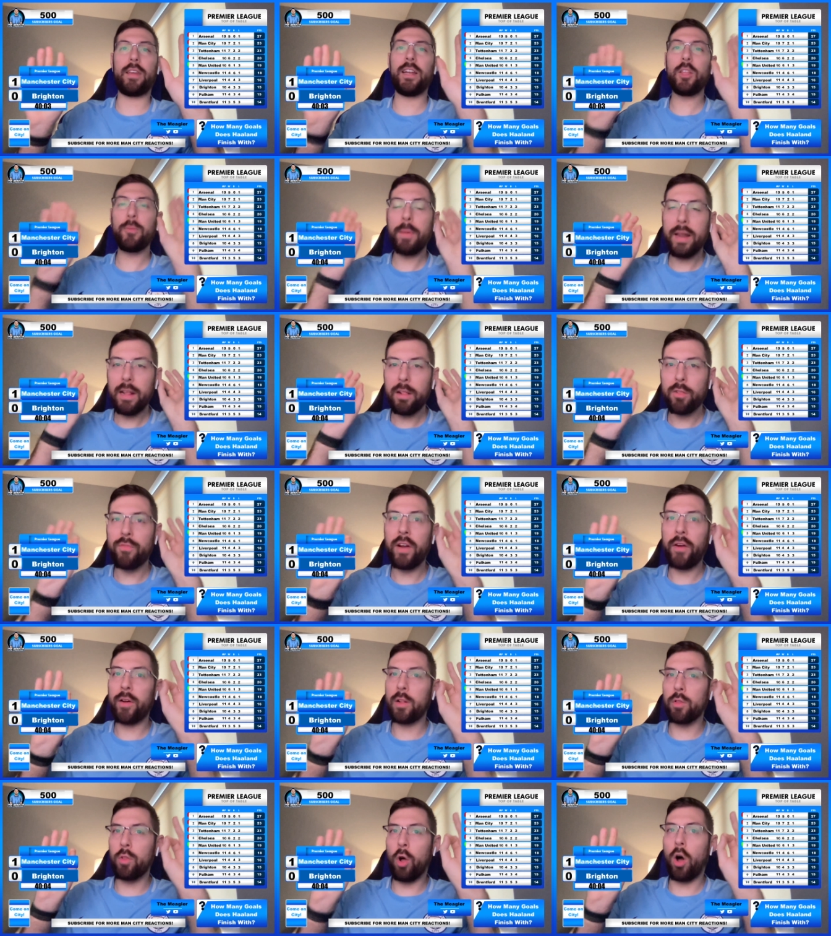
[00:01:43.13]
It has been a
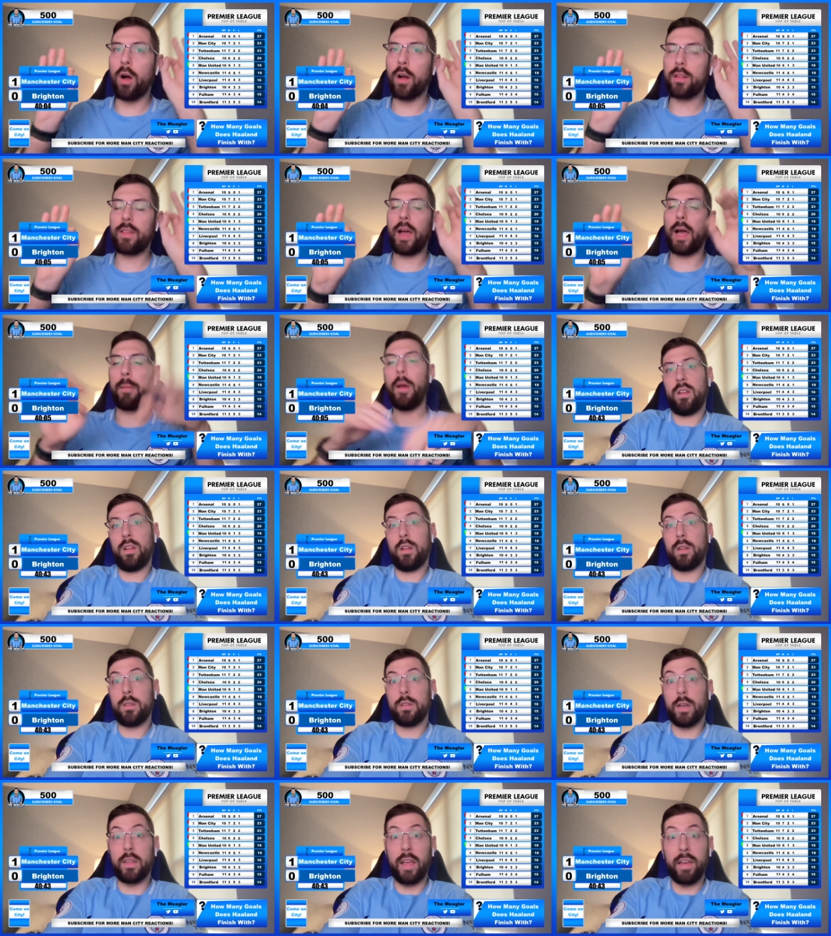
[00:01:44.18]
very long time.
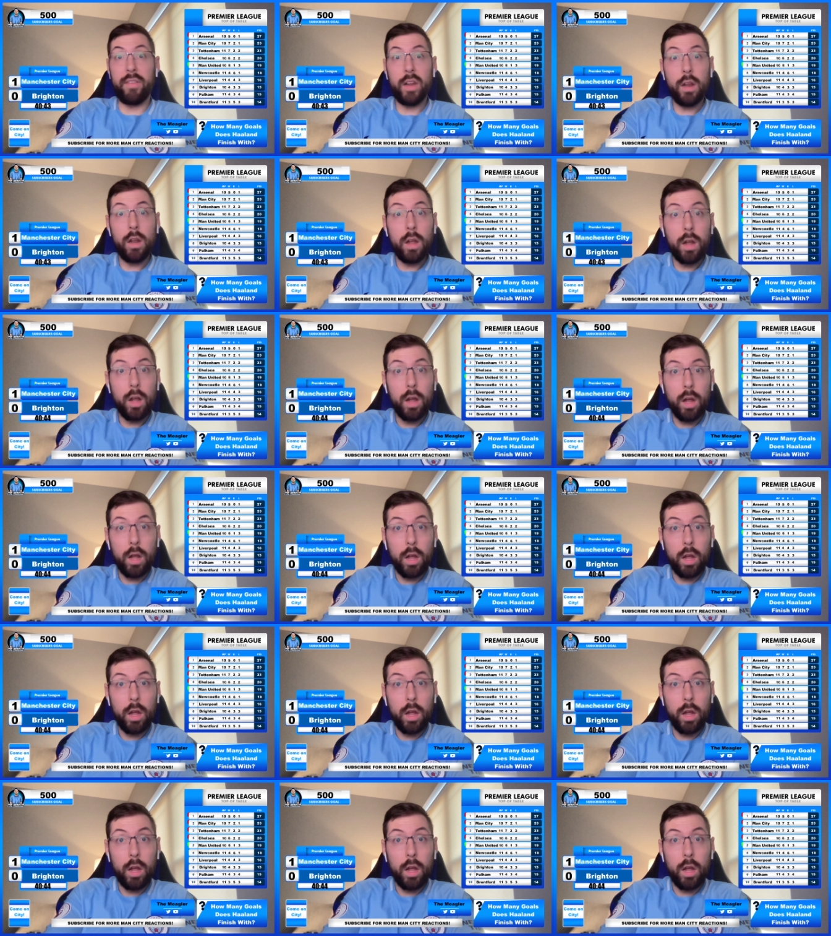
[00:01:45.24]
Did he give it?